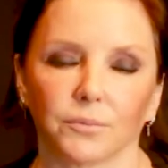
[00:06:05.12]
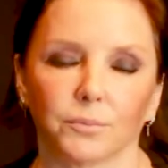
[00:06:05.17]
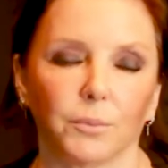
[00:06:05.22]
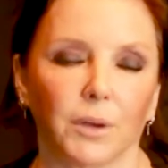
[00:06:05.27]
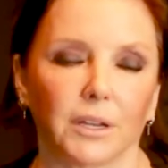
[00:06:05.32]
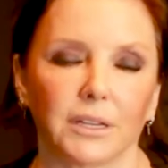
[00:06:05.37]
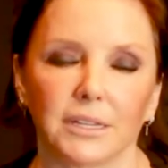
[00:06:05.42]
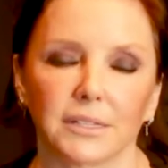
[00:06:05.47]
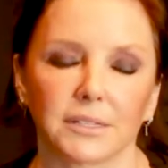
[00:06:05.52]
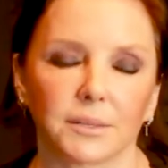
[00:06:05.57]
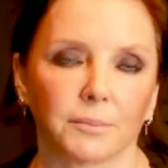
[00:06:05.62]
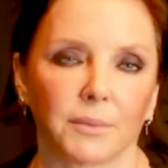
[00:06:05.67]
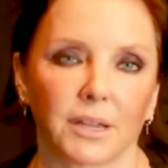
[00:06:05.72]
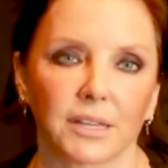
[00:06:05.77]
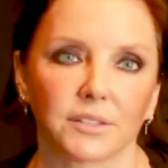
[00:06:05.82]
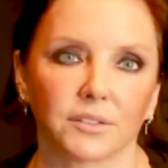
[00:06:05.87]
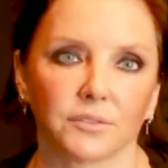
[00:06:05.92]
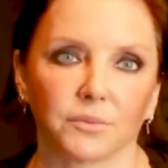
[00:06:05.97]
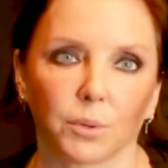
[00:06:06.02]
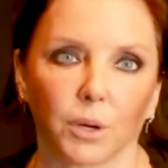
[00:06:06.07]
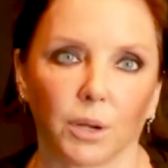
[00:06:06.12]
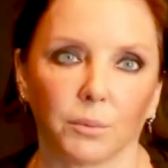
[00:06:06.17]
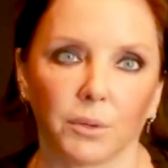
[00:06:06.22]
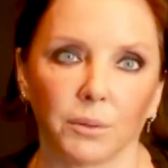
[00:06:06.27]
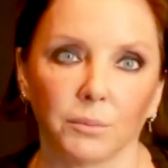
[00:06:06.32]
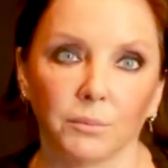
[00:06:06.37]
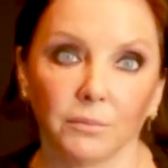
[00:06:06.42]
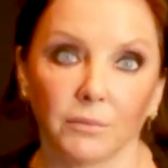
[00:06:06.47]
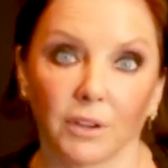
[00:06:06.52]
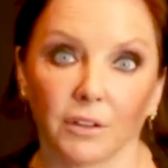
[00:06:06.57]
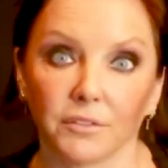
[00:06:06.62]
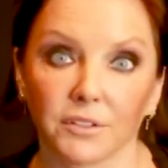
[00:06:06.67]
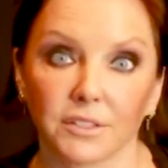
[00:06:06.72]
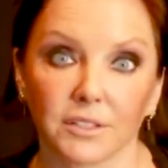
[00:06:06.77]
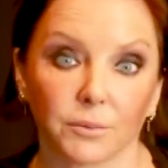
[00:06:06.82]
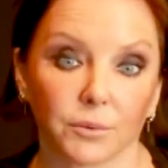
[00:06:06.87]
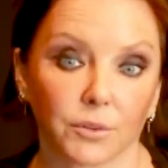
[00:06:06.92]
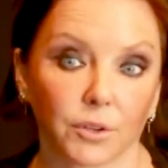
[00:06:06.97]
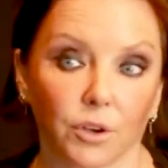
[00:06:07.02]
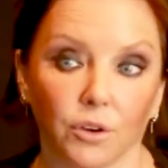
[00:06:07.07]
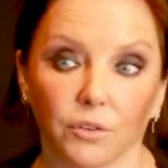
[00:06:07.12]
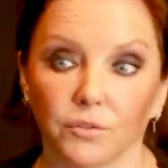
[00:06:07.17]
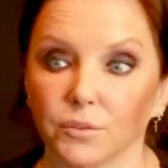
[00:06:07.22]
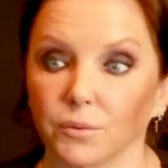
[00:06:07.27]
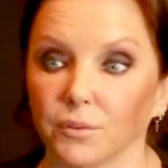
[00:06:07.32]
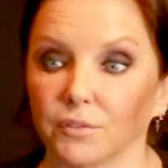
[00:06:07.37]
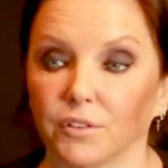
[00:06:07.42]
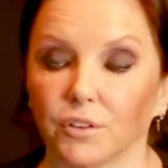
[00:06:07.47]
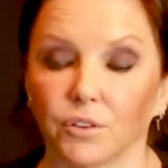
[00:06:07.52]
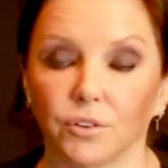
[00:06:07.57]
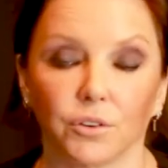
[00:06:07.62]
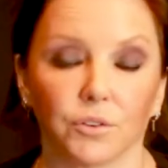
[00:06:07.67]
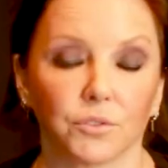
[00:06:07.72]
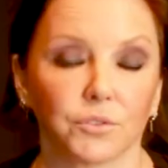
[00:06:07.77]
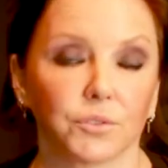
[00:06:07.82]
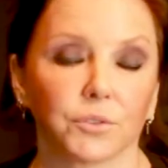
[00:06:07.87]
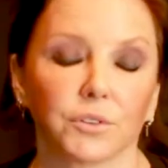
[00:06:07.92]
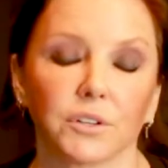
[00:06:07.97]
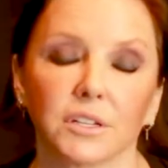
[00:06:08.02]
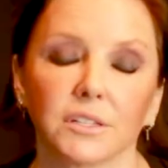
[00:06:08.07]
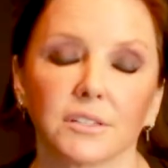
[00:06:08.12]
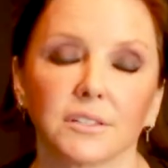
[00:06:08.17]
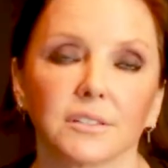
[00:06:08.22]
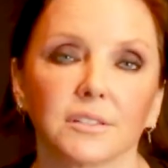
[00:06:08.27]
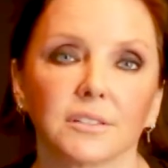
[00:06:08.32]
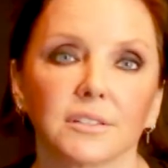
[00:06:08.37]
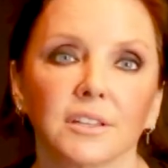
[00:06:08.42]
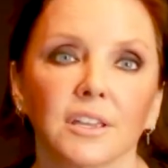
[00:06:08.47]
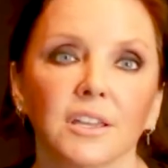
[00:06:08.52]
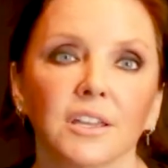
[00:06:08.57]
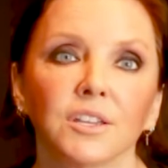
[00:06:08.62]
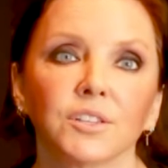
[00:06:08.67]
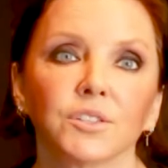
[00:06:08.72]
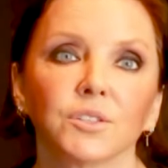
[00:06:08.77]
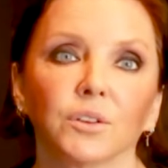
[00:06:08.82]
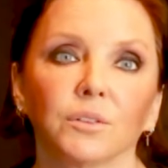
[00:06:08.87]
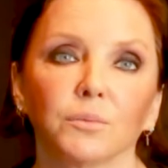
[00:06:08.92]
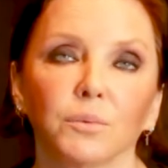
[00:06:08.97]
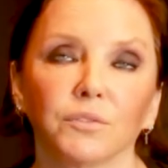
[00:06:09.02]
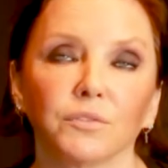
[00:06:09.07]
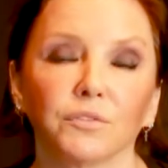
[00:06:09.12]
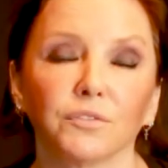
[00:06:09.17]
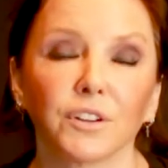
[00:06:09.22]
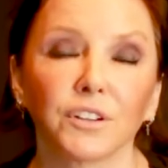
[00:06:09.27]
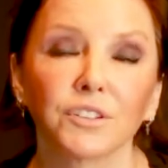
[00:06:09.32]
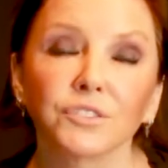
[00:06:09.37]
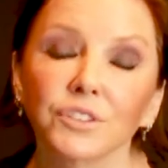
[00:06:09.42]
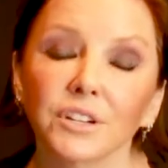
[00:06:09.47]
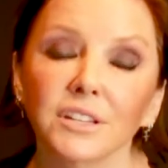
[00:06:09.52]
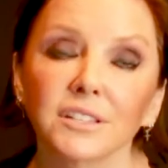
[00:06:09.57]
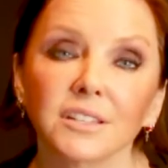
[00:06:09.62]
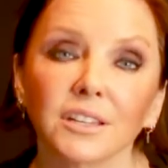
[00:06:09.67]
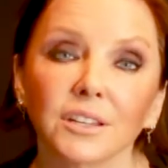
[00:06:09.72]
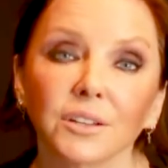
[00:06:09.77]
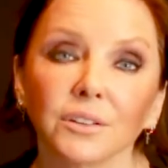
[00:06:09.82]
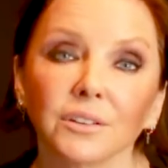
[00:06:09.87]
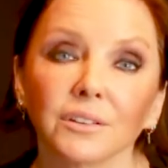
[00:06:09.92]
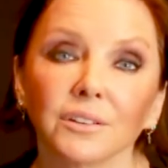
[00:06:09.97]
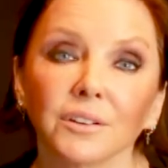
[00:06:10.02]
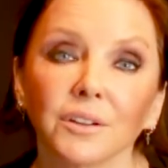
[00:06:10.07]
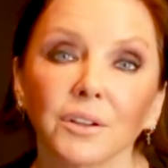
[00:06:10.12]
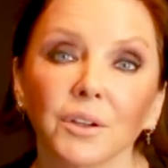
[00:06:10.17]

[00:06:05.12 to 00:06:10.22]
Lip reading: Money is a massive problem. Obviously with COVID, we've had no tourists. So I've been fundraising.